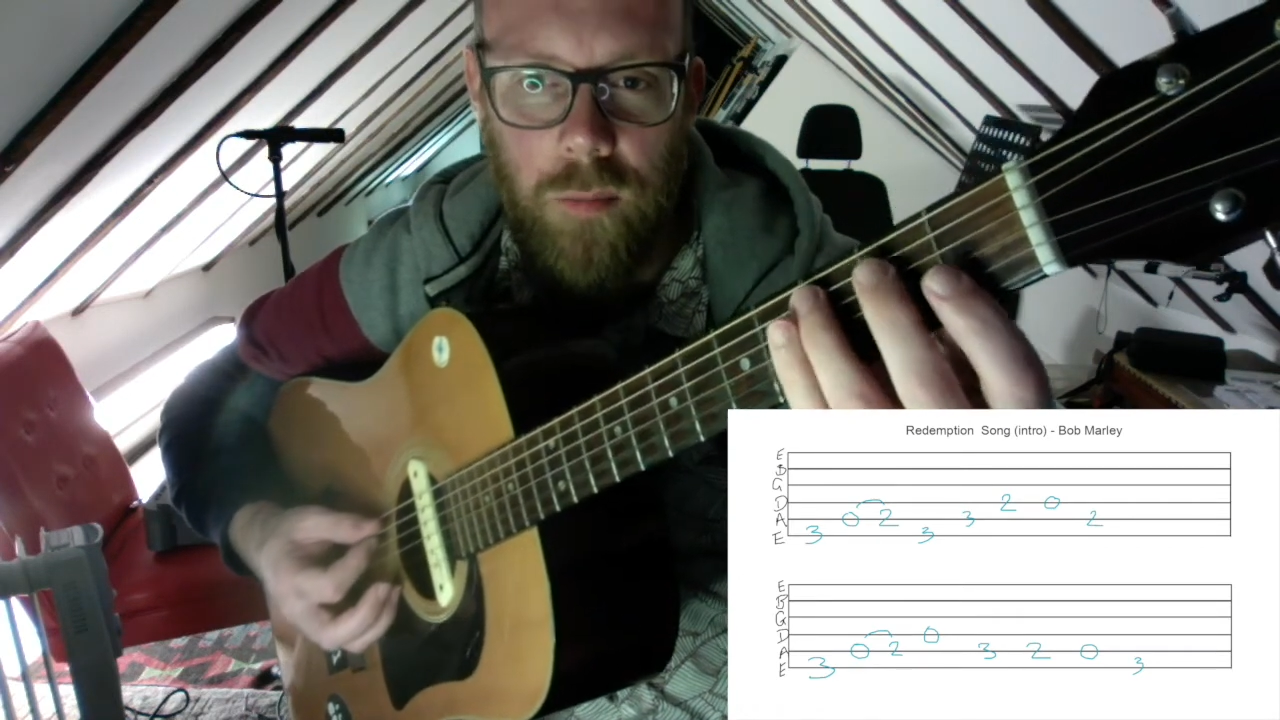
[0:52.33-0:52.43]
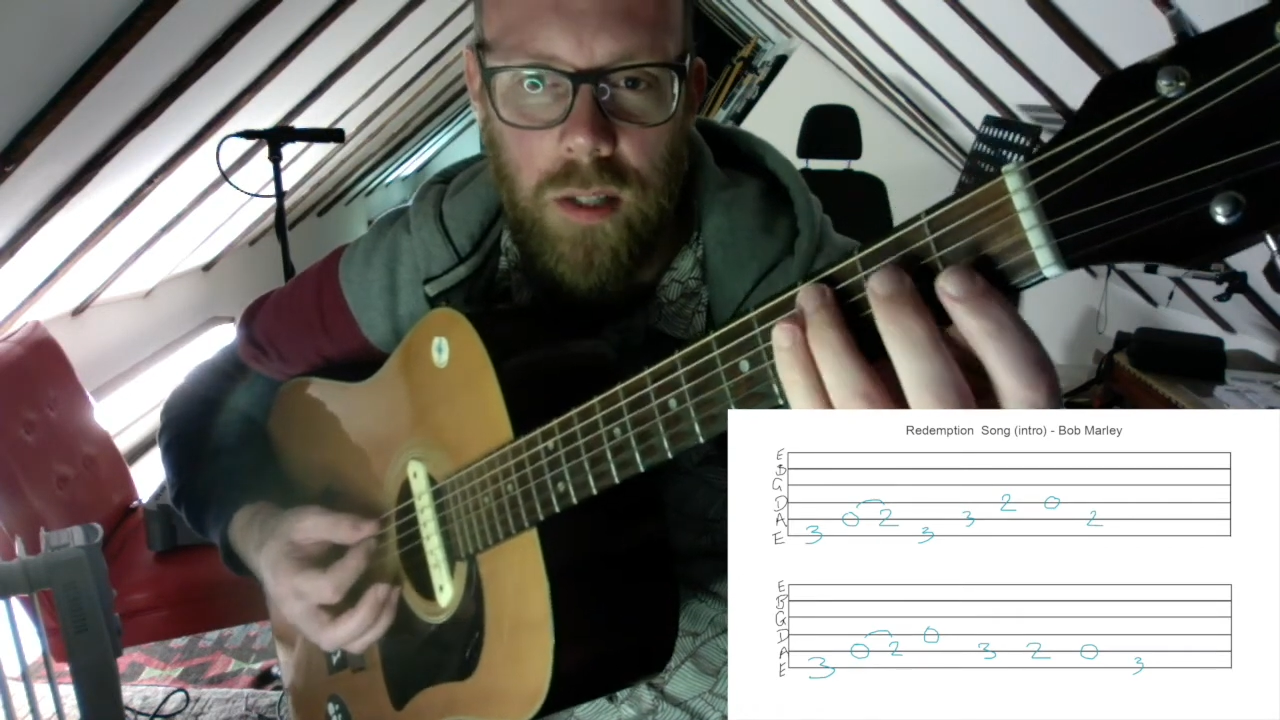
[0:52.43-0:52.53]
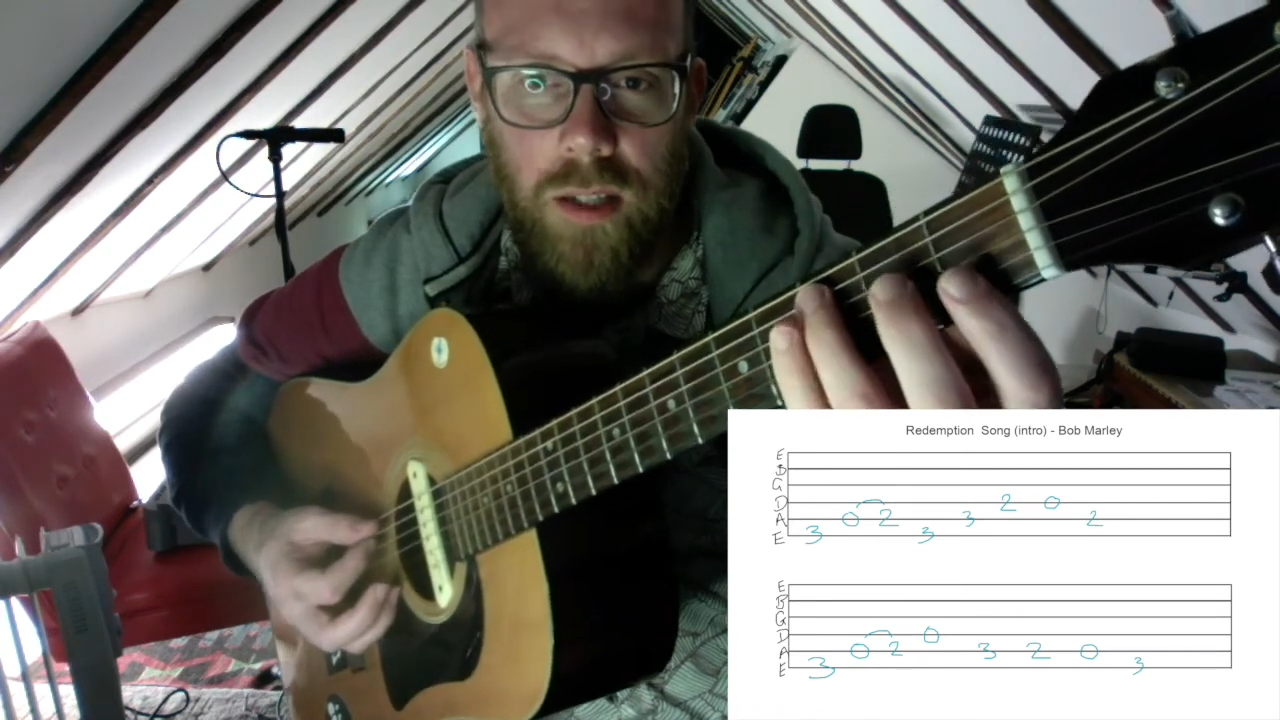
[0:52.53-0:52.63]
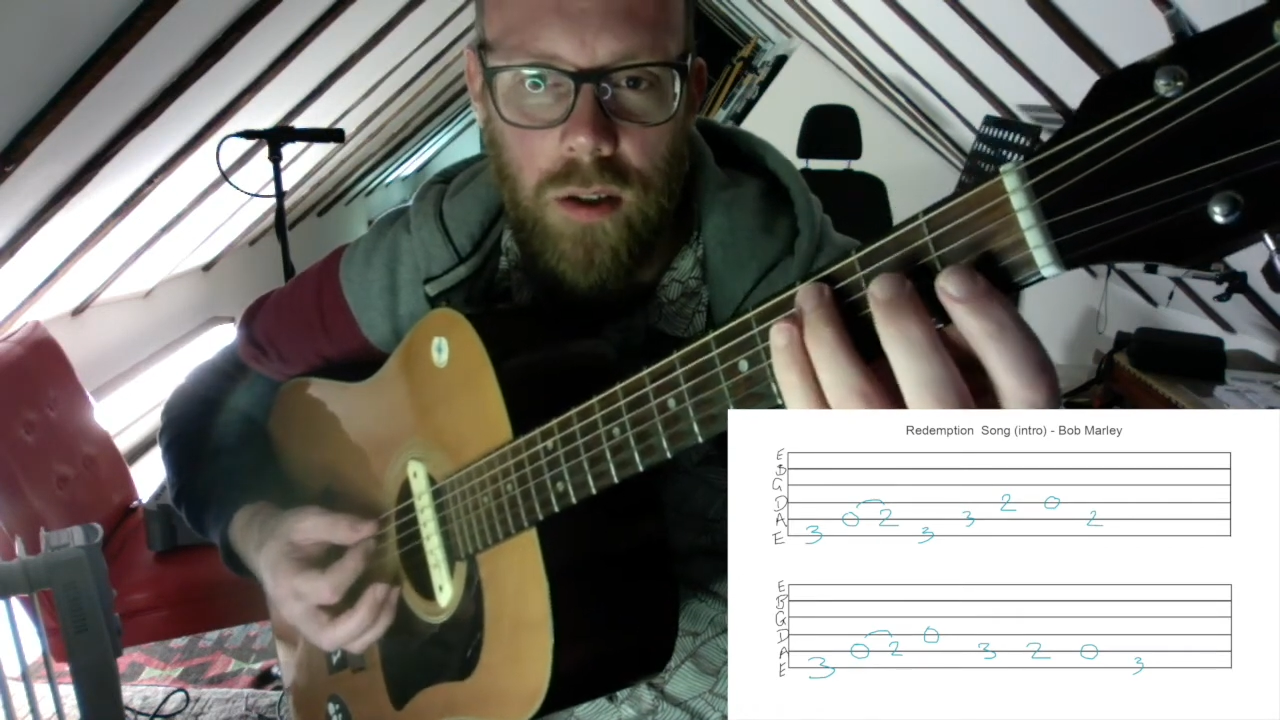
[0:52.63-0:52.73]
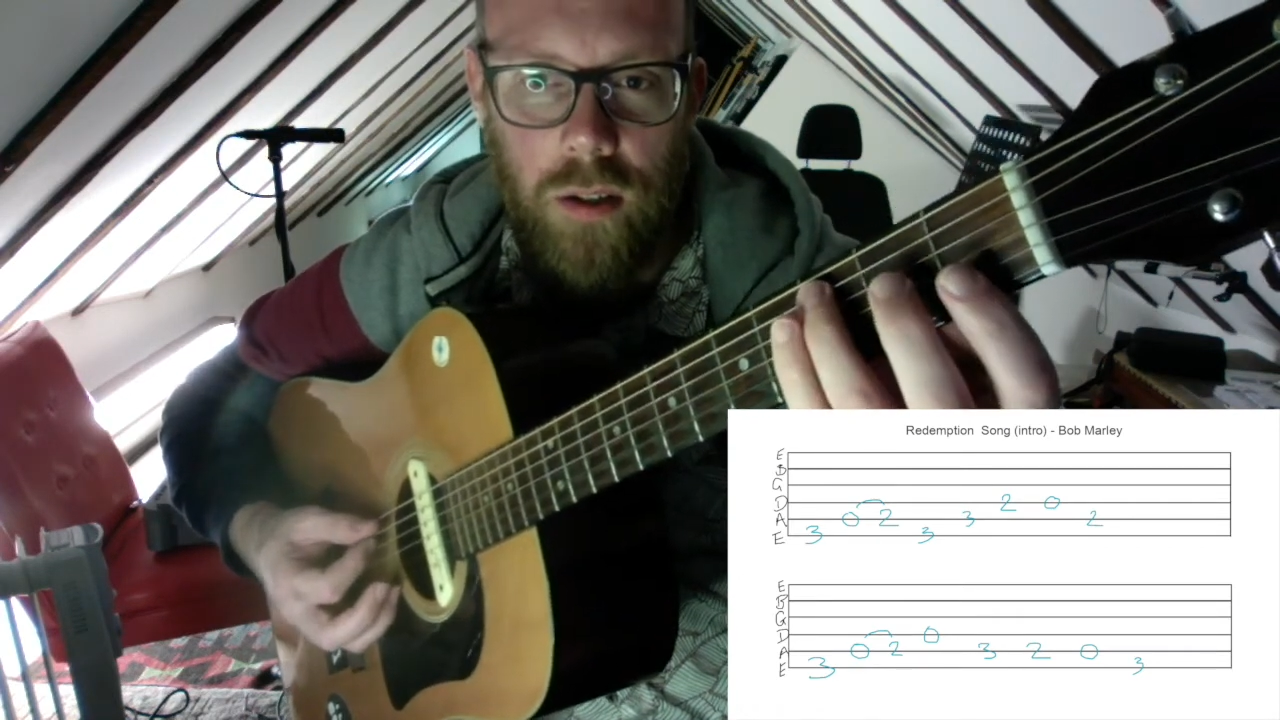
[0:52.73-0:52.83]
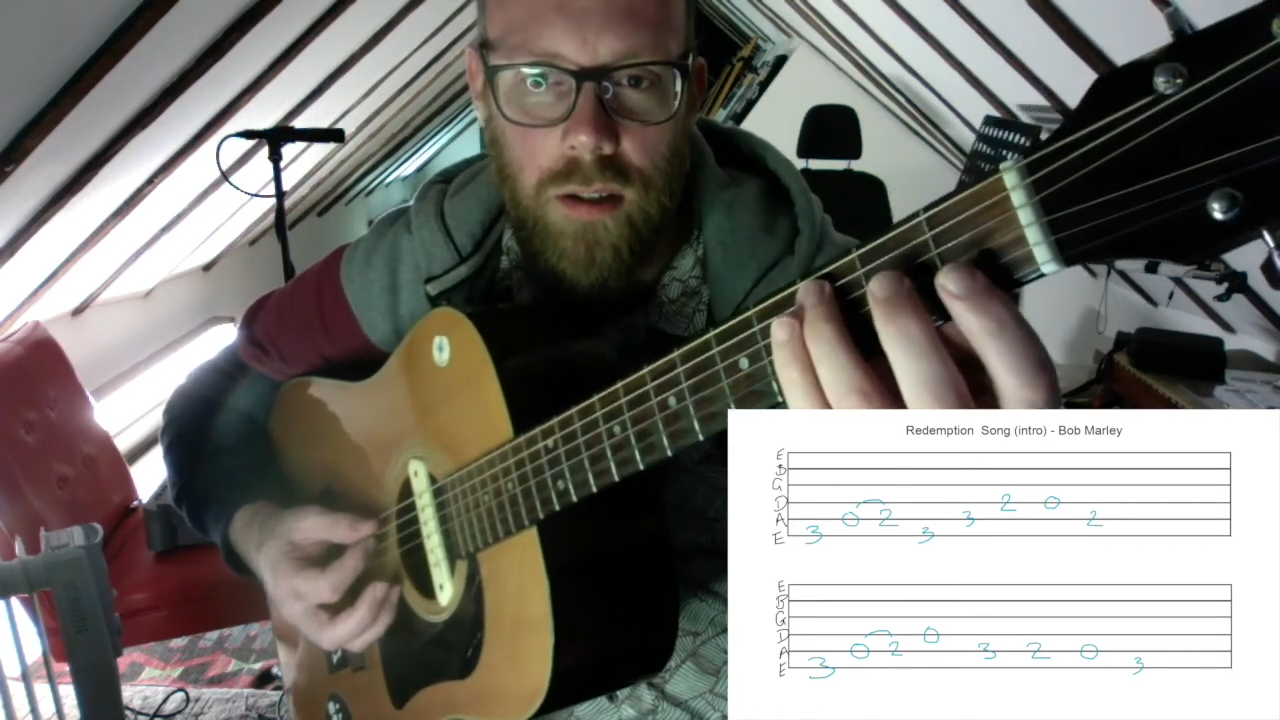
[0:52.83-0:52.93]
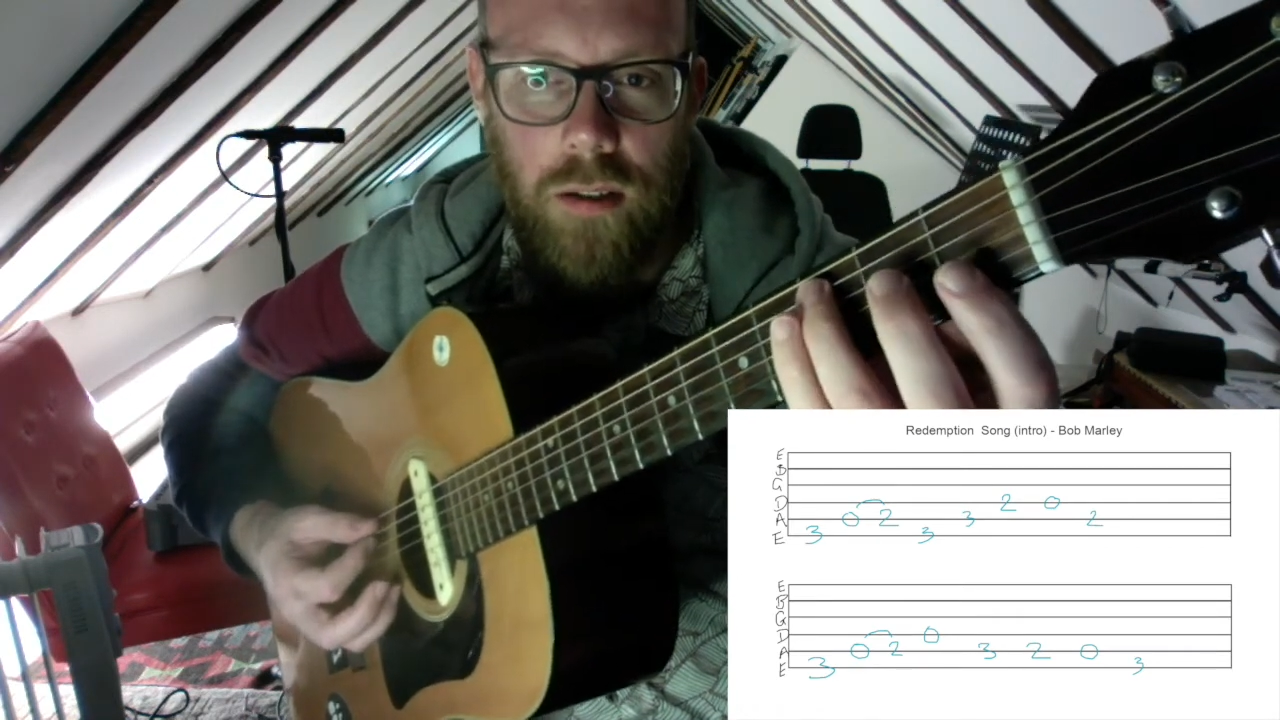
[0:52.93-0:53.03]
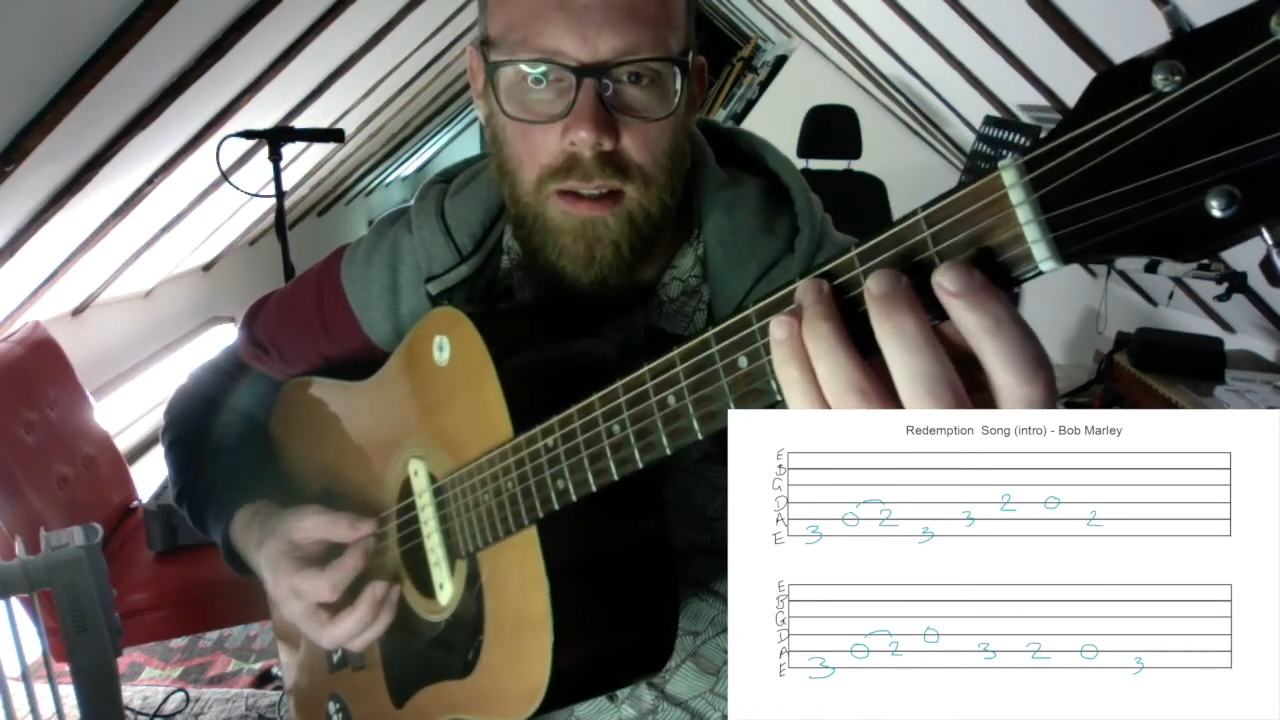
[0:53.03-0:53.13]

when you go